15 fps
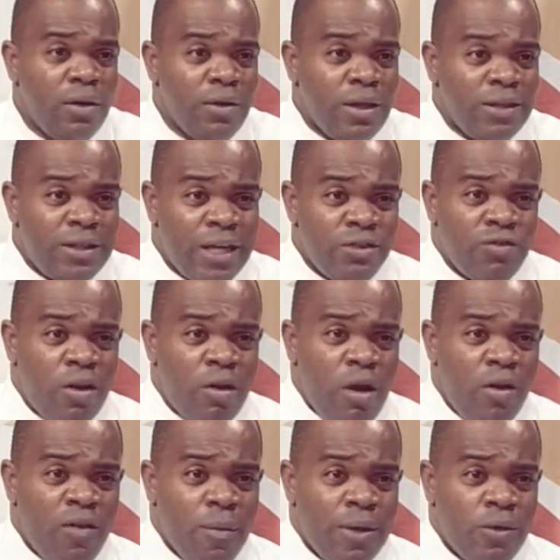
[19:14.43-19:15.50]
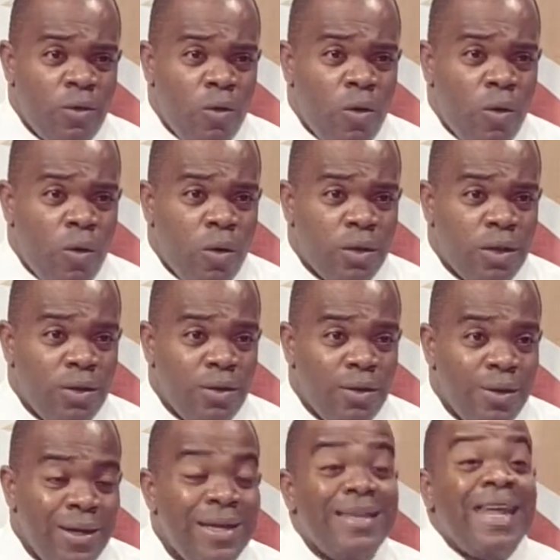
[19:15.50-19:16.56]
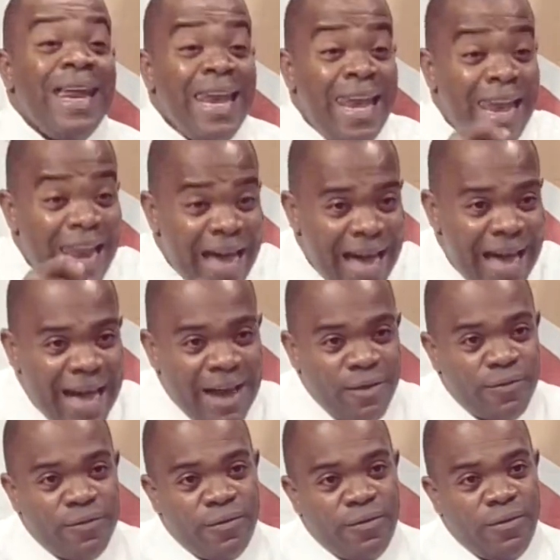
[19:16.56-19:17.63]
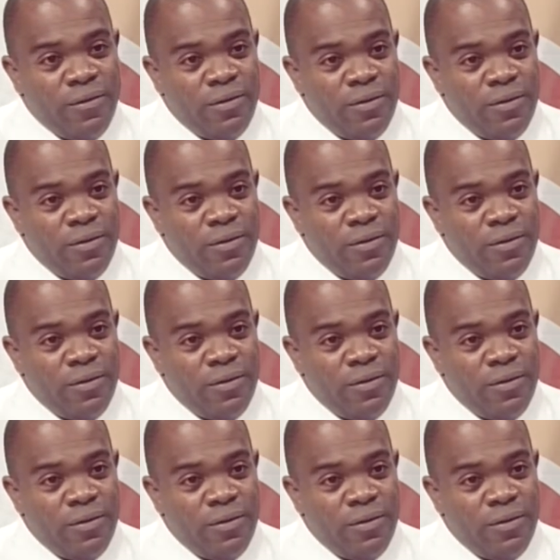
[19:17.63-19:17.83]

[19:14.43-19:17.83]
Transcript: the central government to court. They laugh.